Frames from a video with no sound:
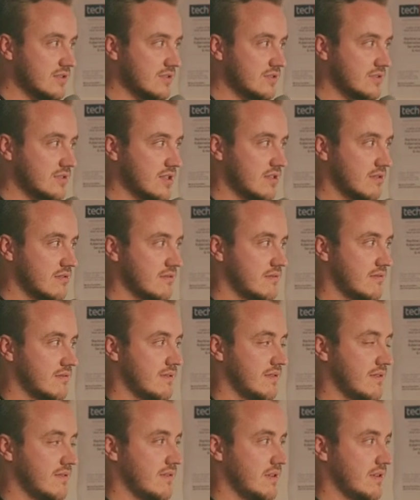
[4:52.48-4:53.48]

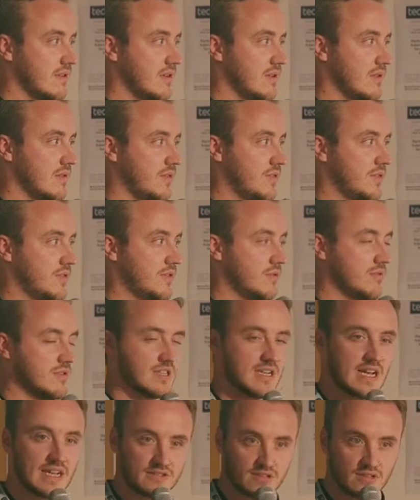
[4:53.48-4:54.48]
so there
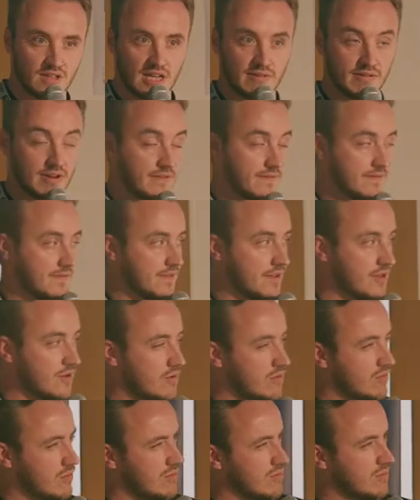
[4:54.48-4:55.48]
was an article I read a
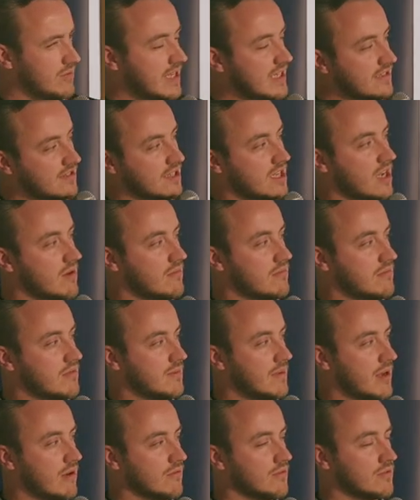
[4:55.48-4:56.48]
few weeks ago
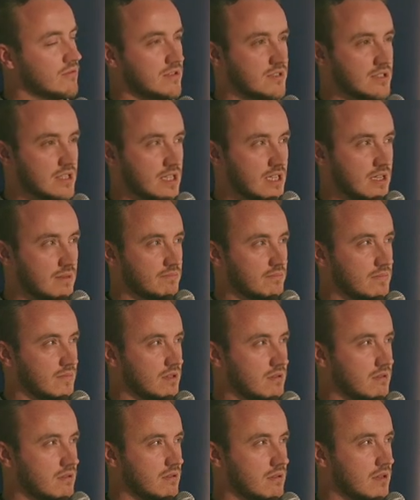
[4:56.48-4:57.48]
about there was a
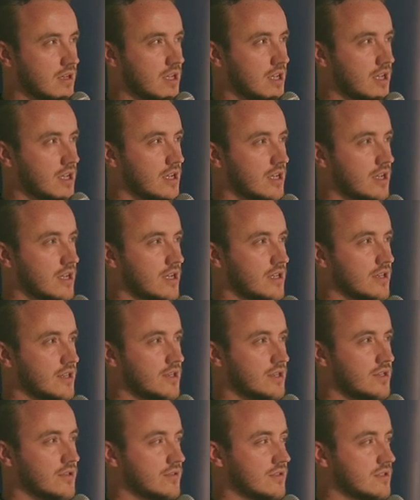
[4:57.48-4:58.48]

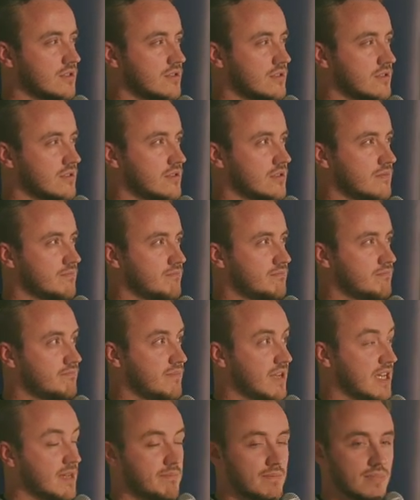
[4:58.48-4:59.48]

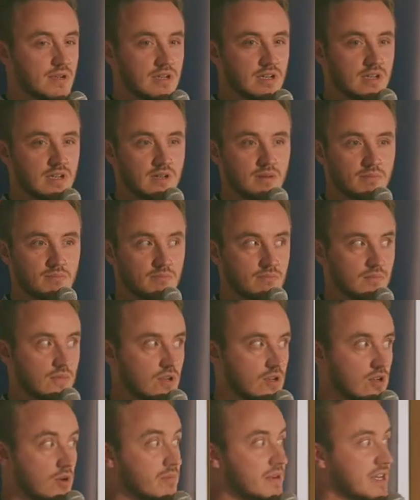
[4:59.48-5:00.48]
newspaper
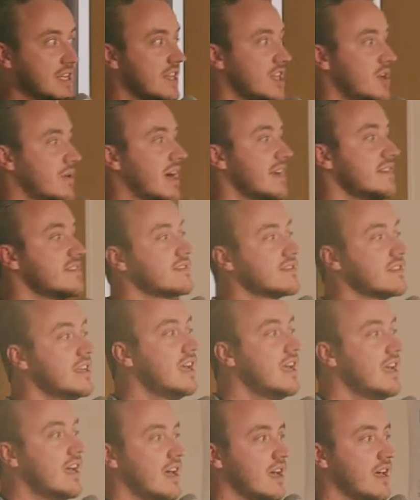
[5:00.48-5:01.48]
company in the US,
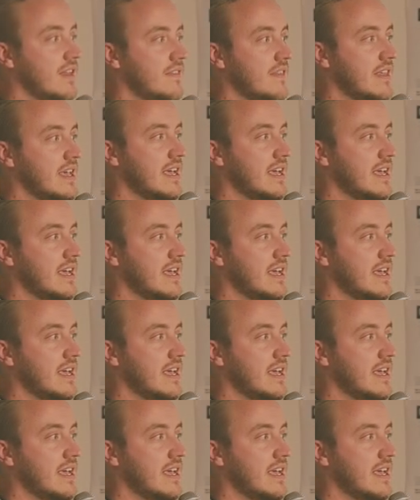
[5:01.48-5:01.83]
and